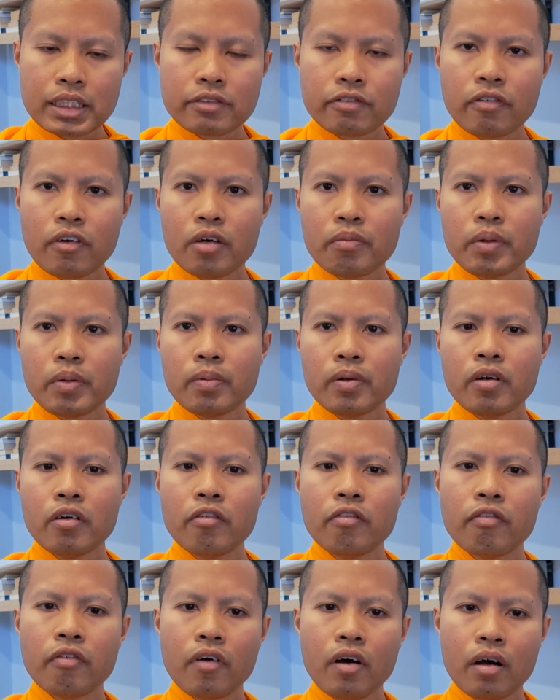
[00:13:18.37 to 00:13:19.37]
for people
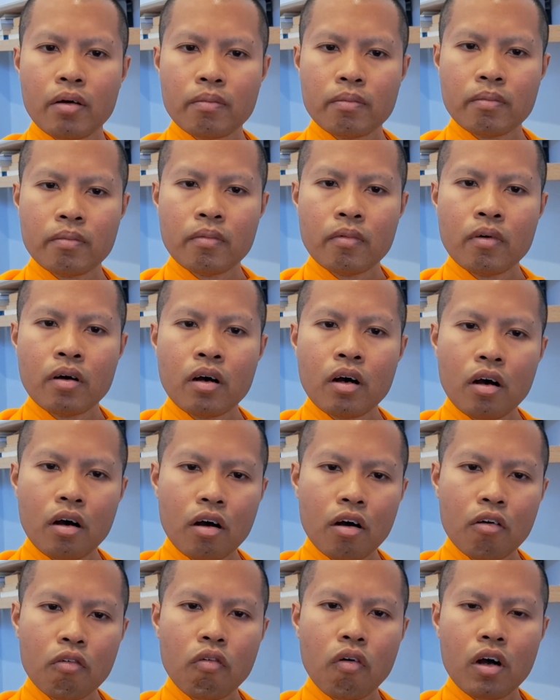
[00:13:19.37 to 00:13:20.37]
from
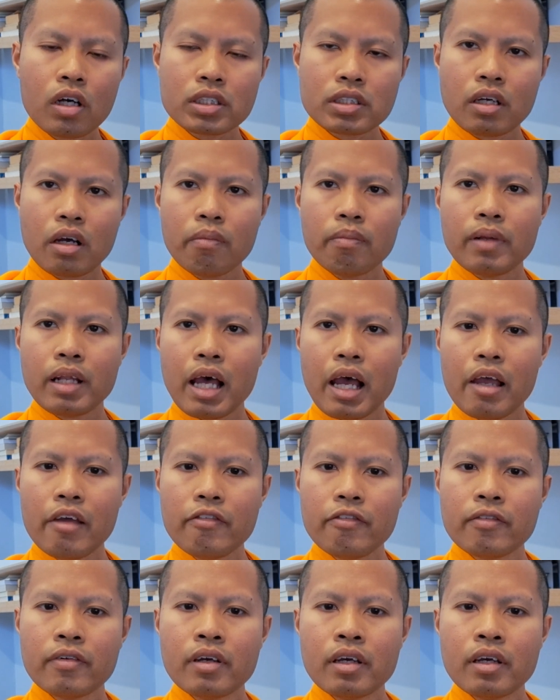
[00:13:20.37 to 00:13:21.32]
all walks of life,